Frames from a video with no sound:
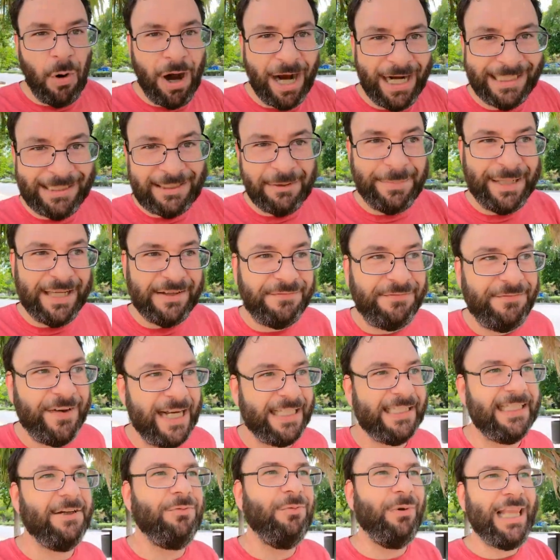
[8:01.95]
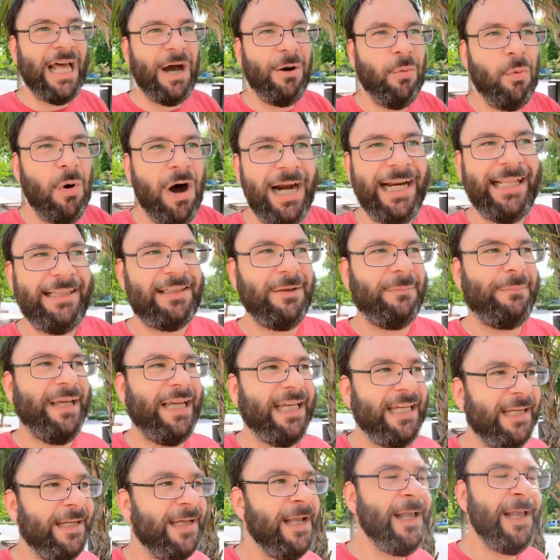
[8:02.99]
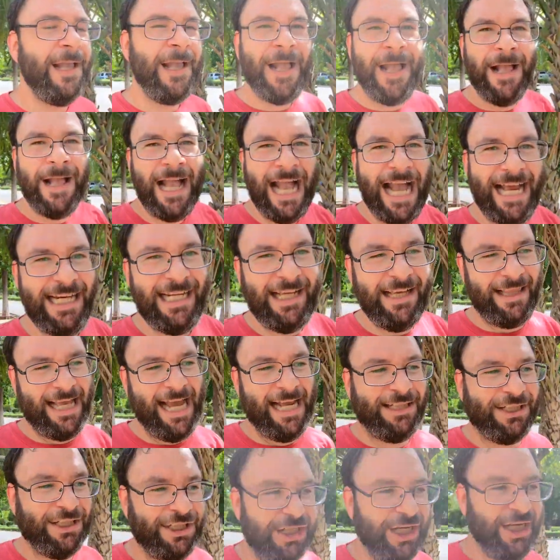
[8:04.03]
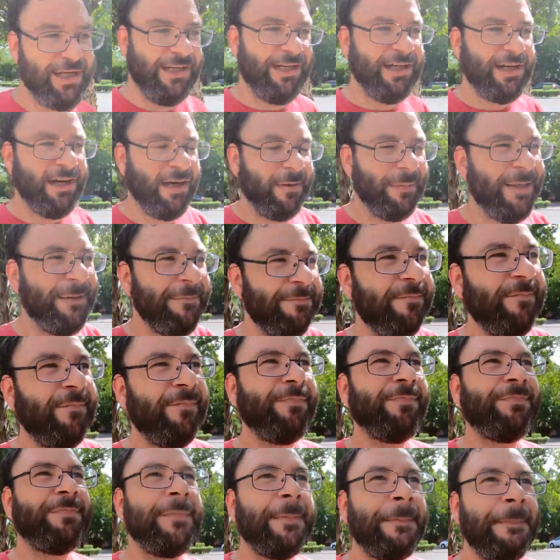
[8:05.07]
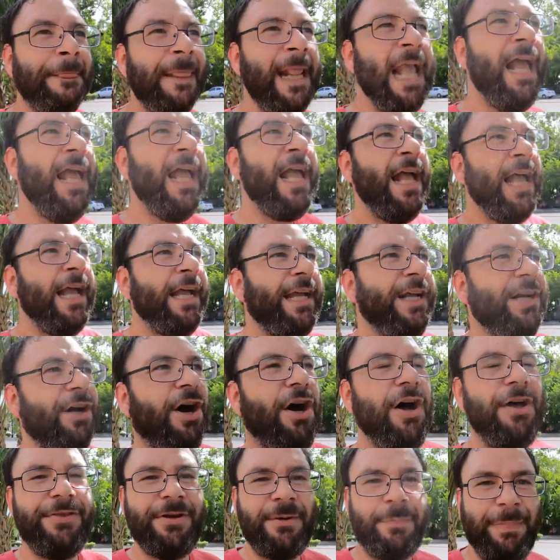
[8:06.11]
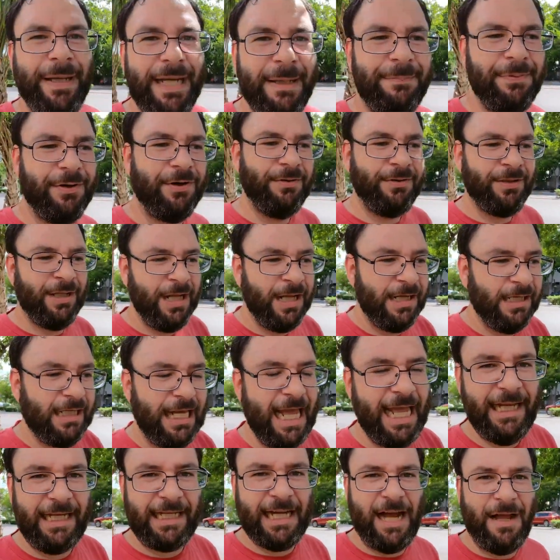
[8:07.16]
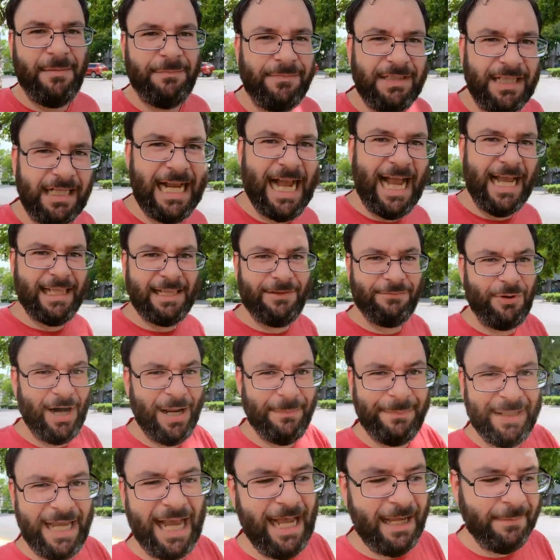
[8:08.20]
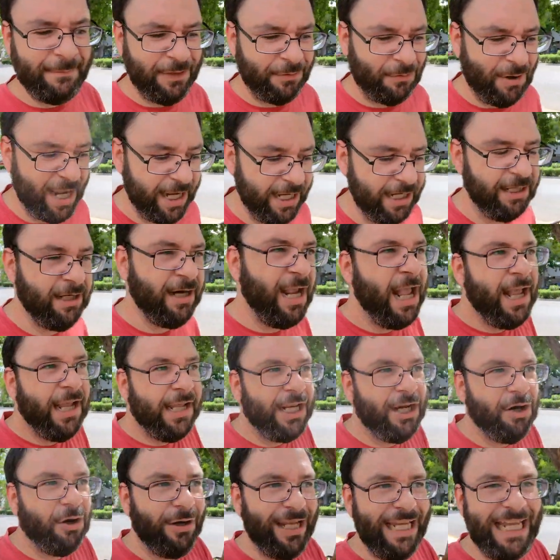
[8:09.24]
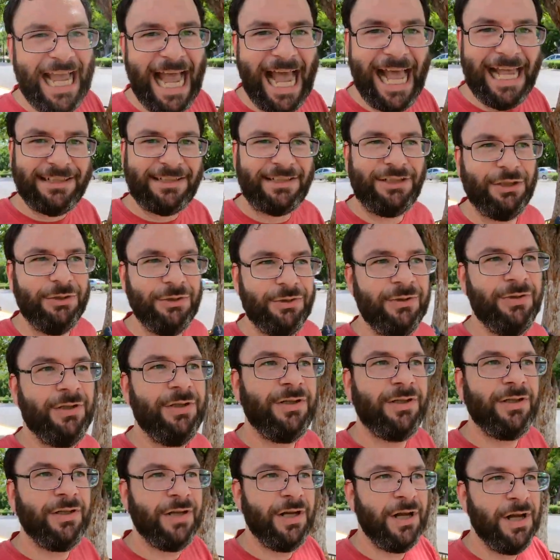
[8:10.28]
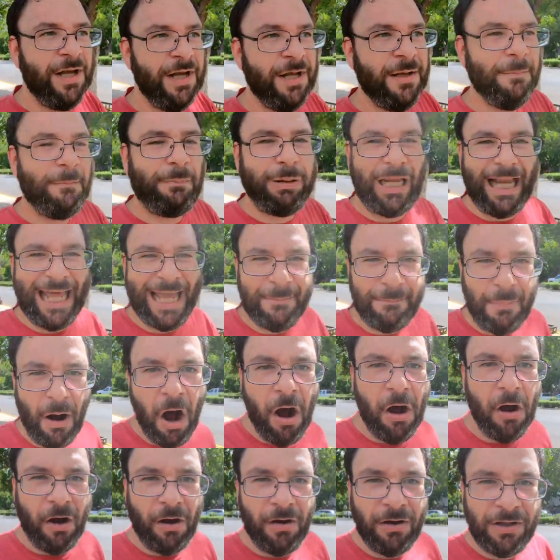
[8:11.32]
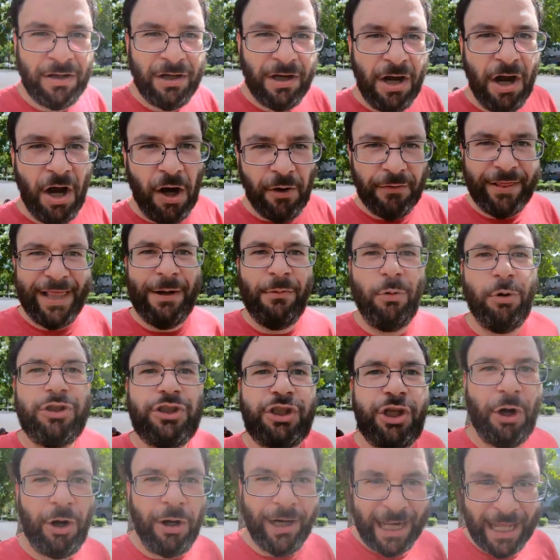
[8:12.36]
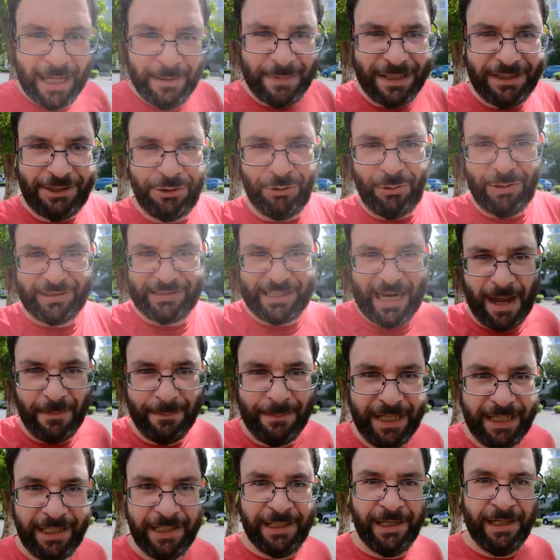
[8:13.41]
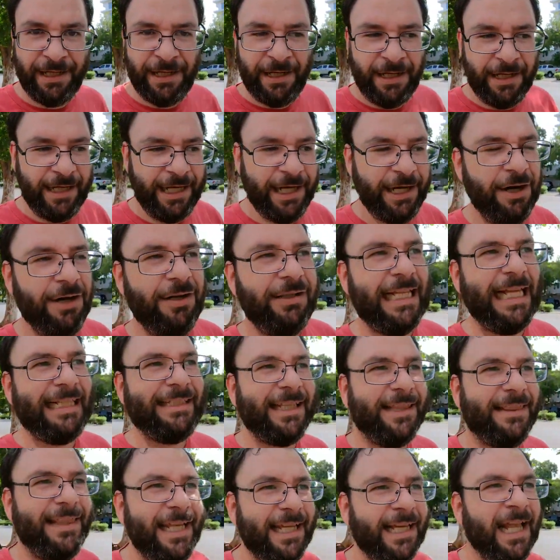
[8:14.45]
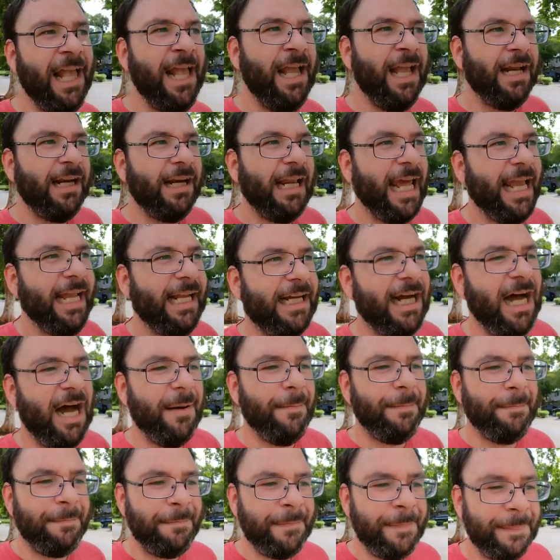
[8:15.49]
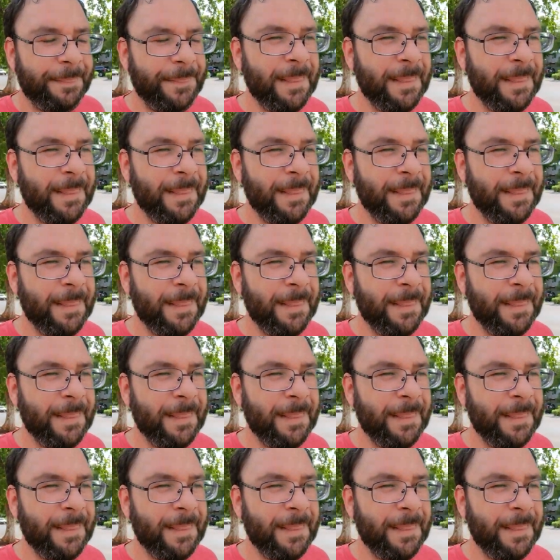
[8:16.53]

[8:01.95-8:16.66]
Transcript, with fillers: wanting to be infected, without wanting to be any of that shit, you know what I mean? You know, other people, like um, the guy that right behind me right here, you know, he has to play ball or they will turn him into a zombie, you know? And that's the thing. Like, um,